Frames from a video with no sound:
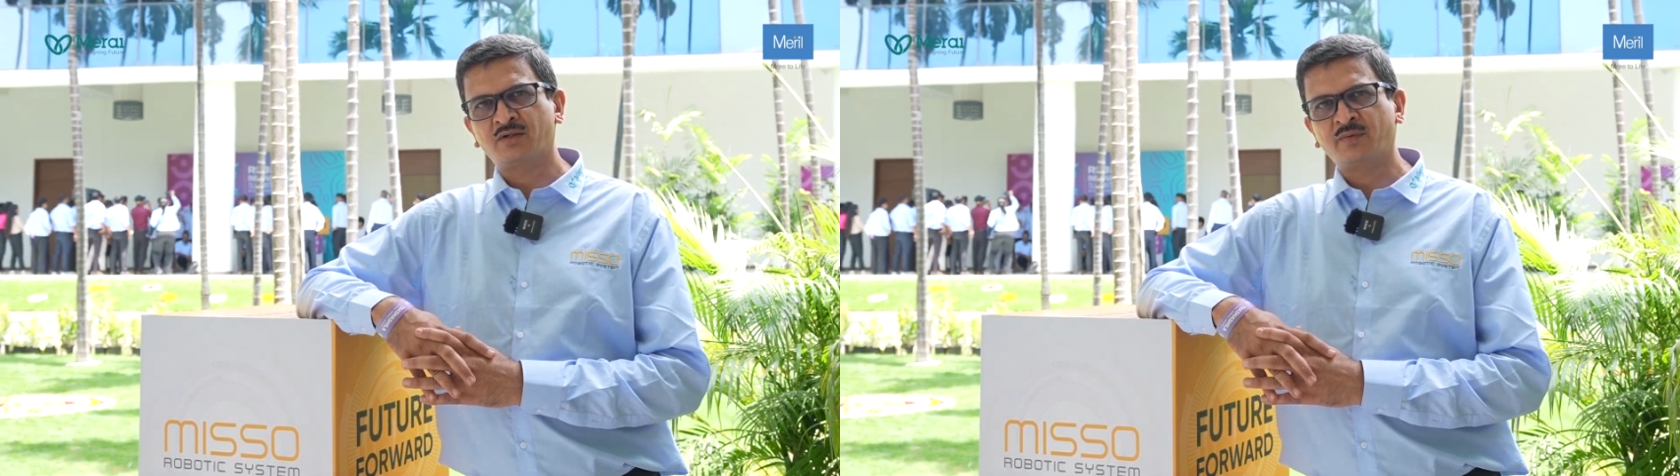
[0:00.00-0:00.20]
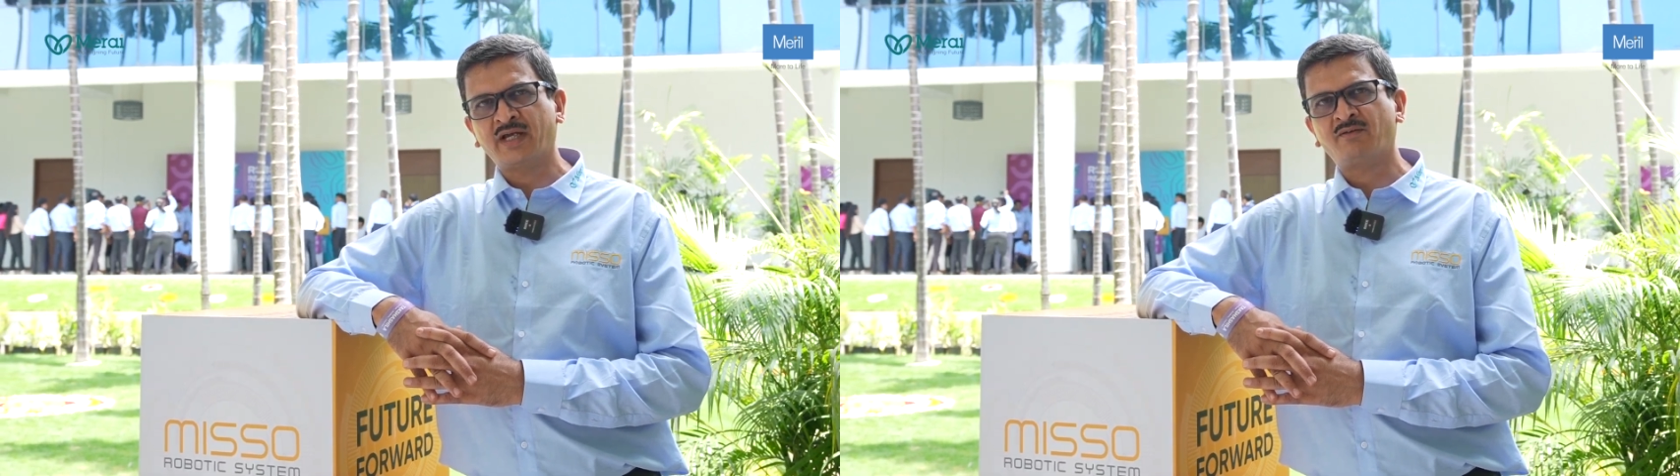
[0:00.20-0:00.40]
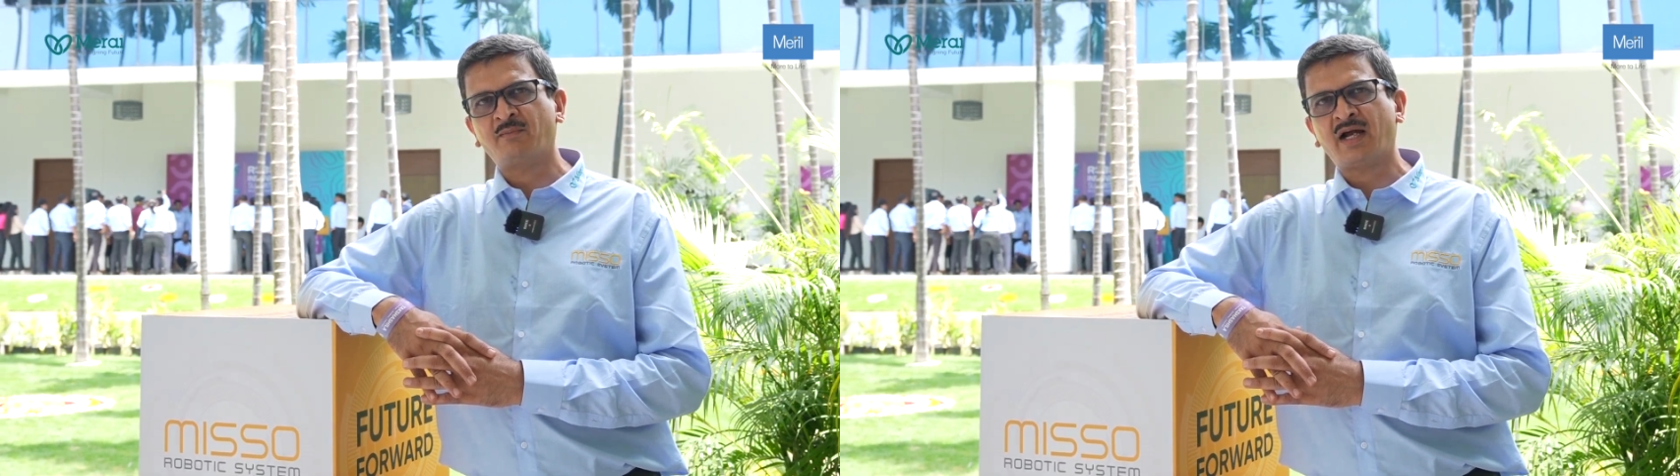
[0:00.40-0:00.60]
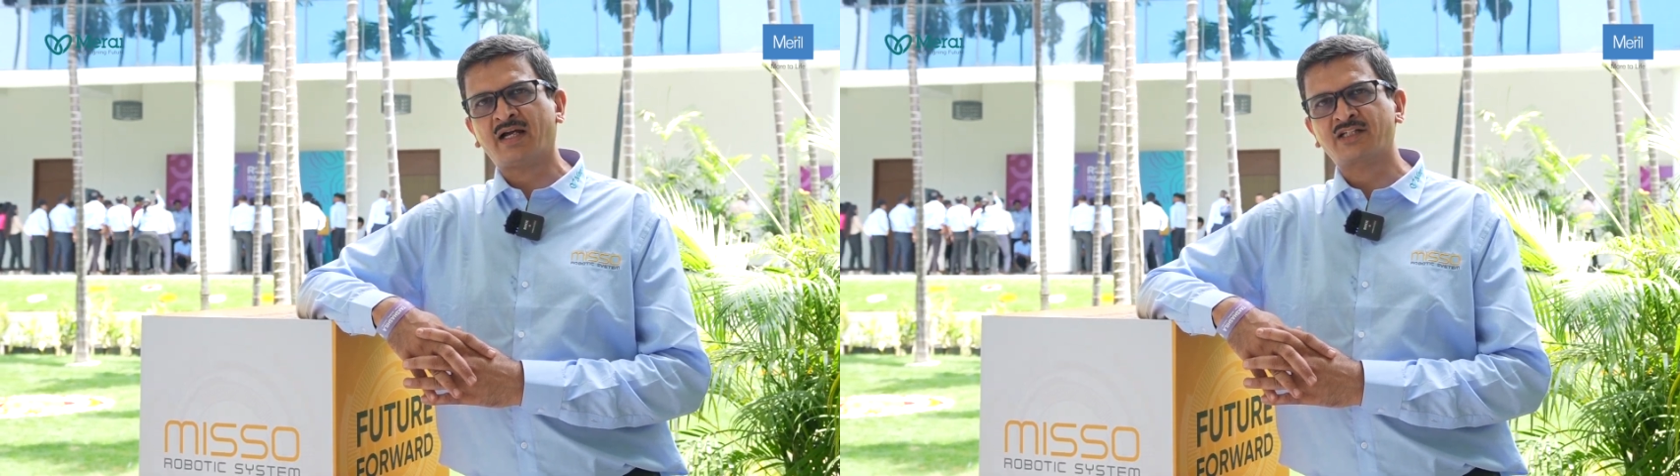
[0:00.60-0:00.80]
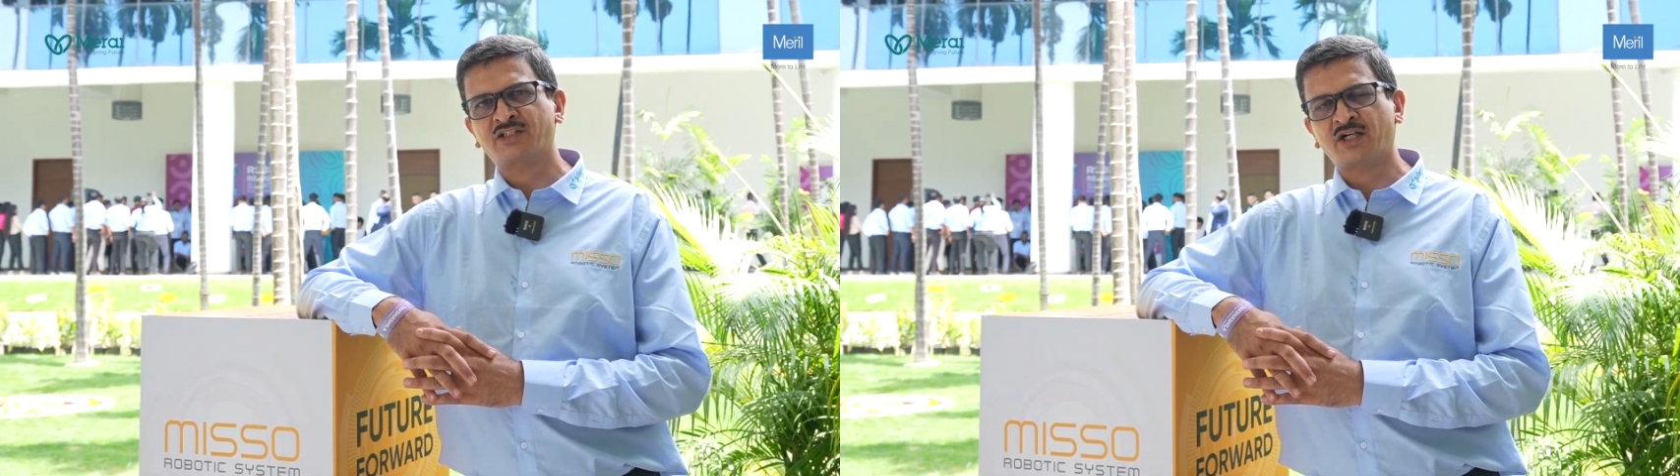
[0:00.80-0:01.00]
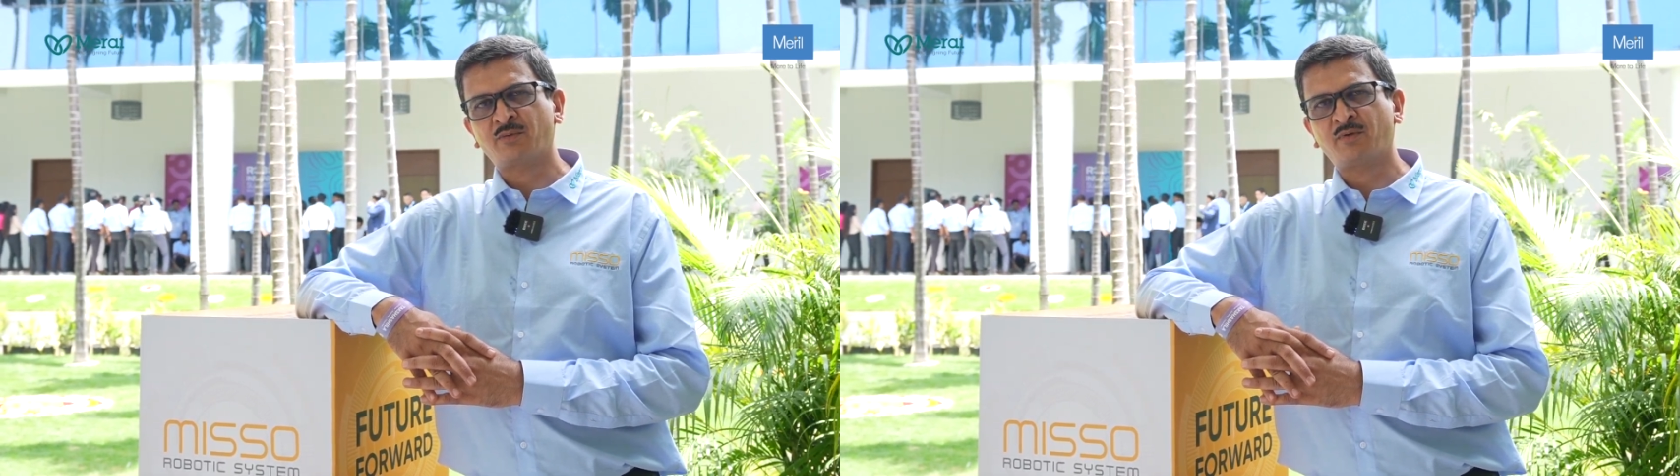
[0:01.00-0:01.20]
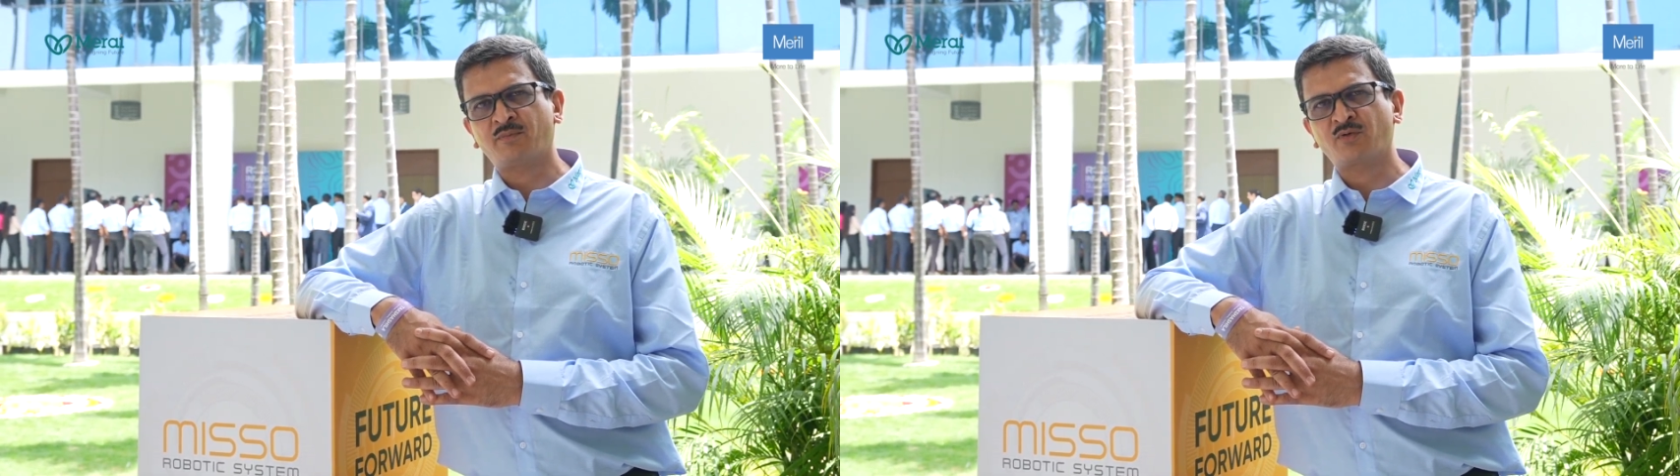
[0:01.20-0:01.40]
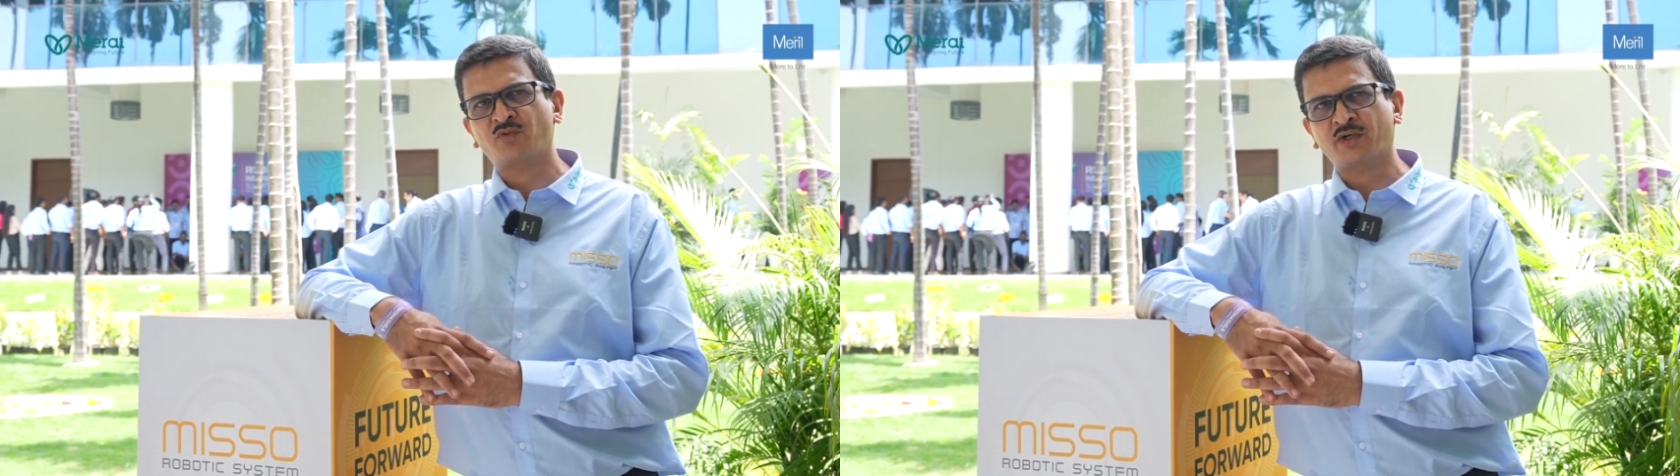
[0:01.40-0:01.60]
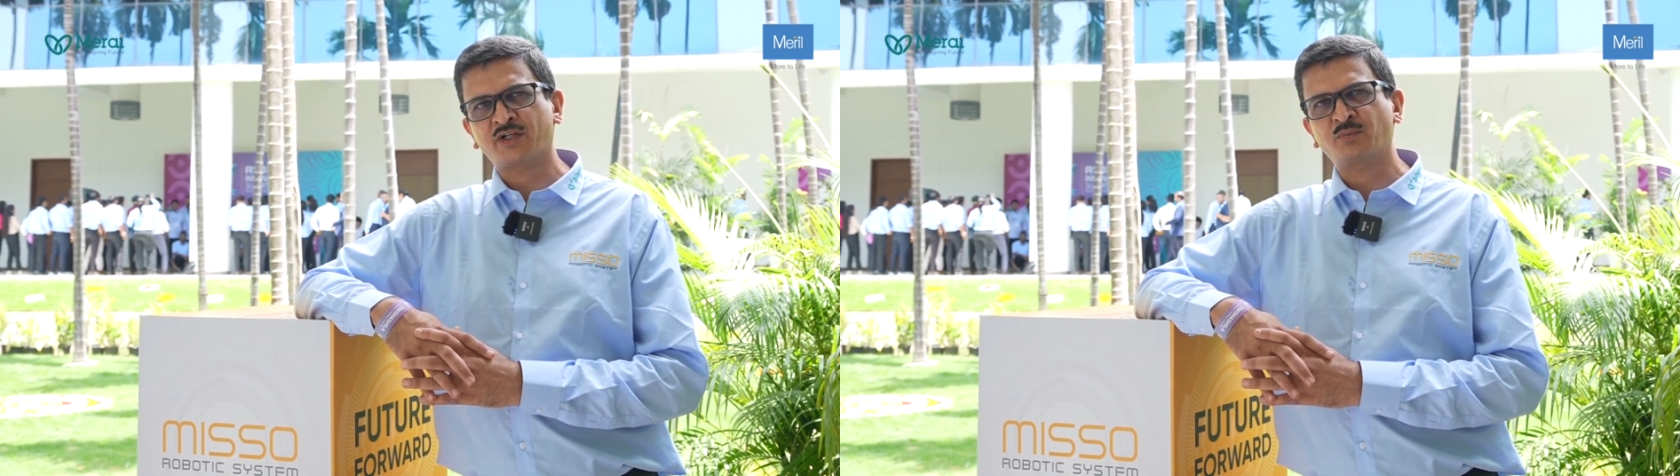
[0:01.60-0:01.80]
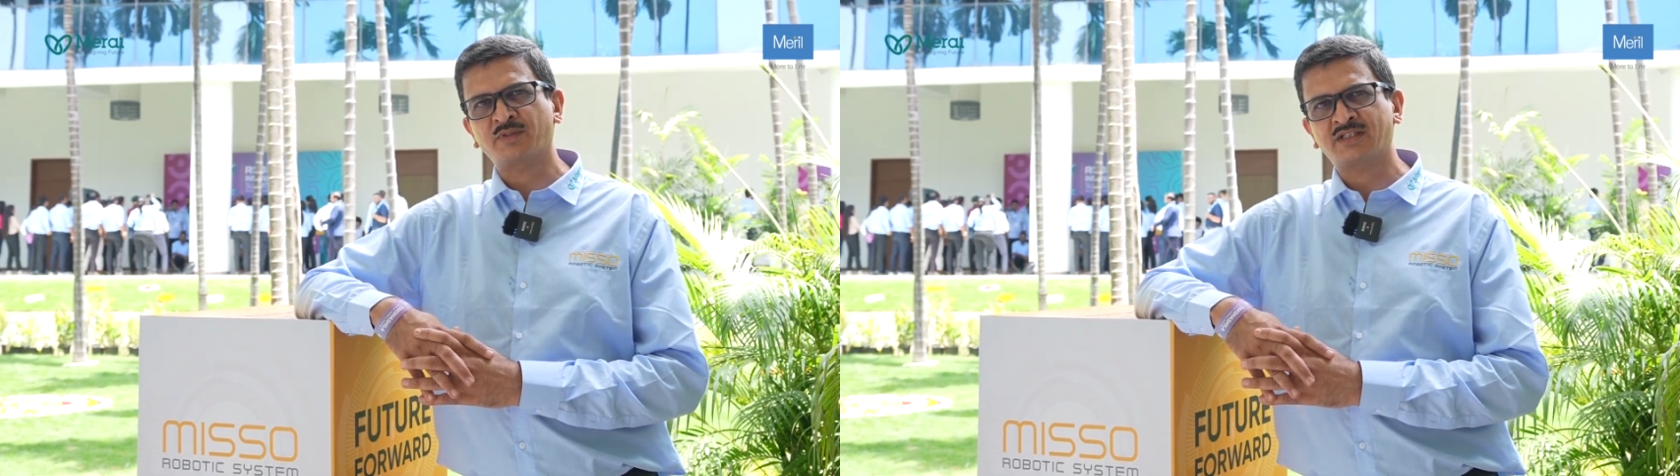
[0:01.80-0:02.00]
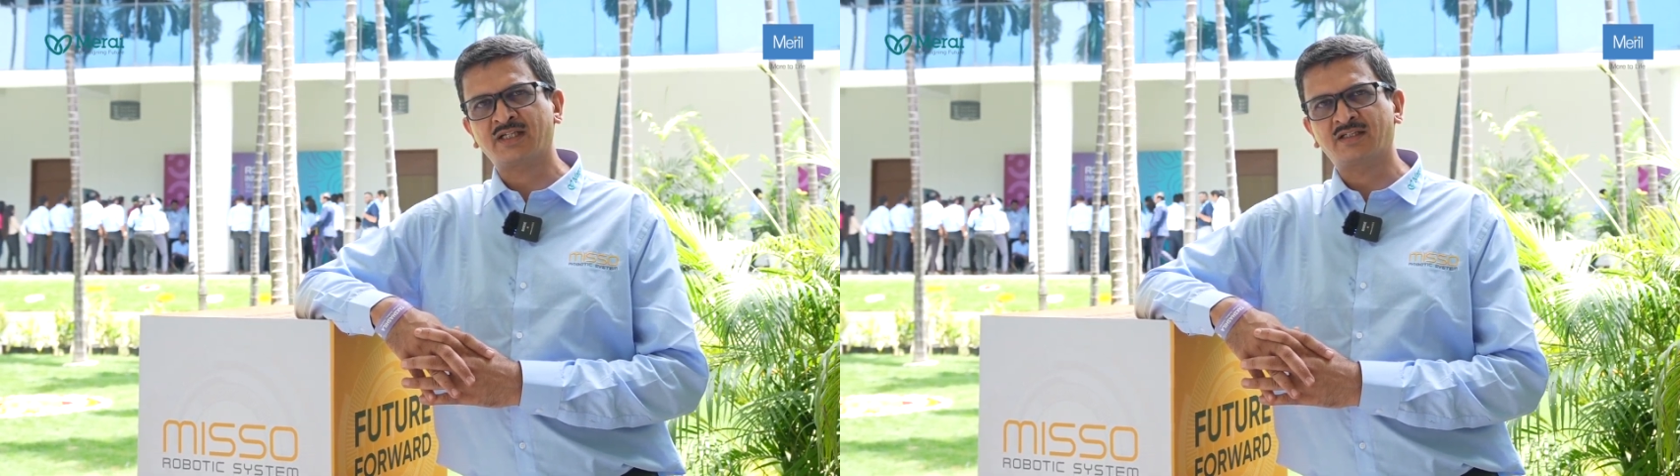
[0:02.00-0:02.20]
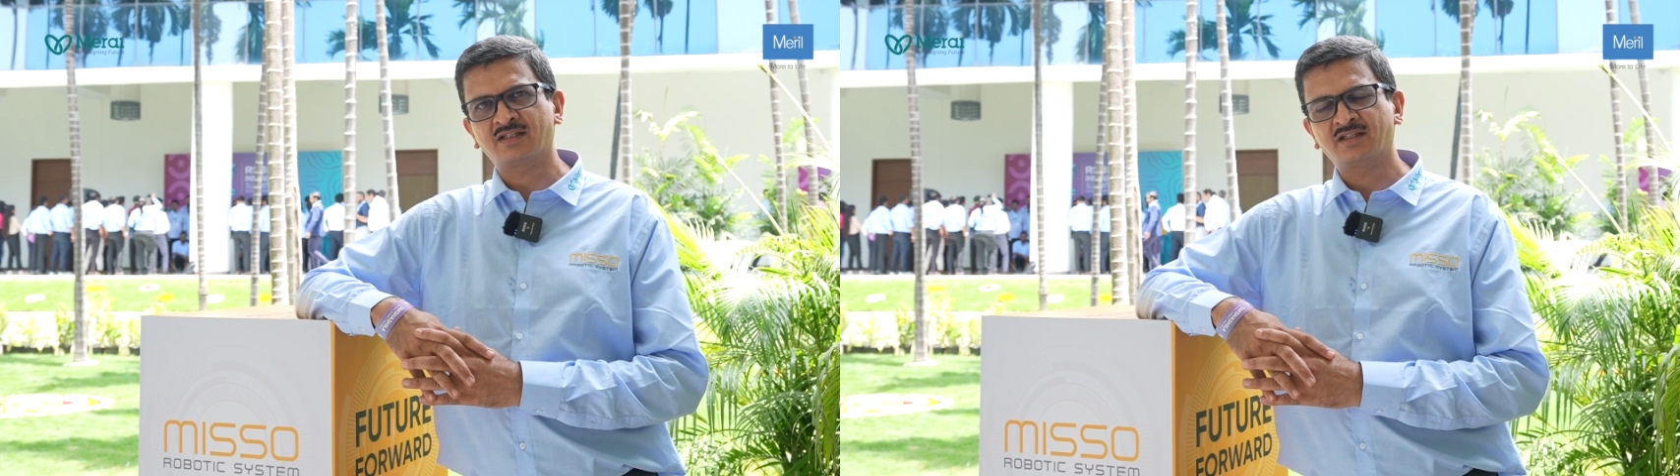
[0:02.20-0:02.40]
we have a market share of about 42%